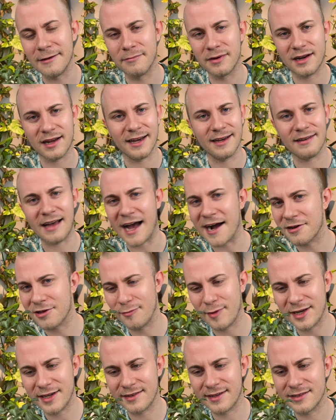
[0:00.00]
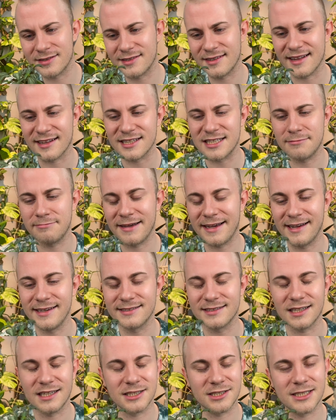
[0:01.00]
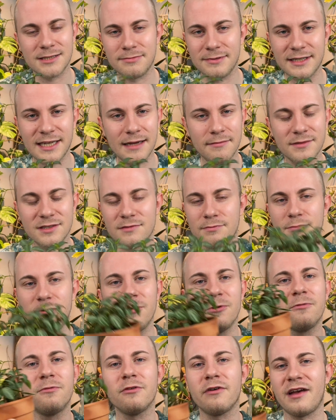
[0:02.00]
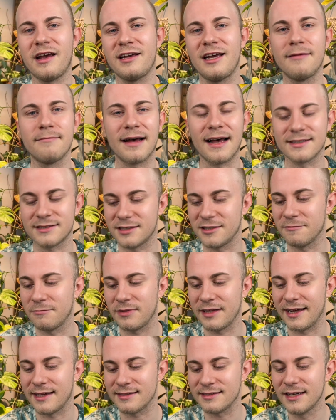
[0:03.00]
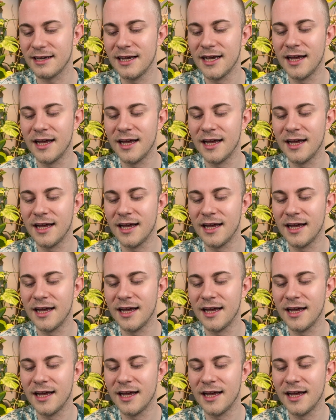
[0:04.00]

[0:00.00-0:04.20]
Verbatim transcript: but I acclimated it to that space, and it just became this beautiful hanging basket of plant.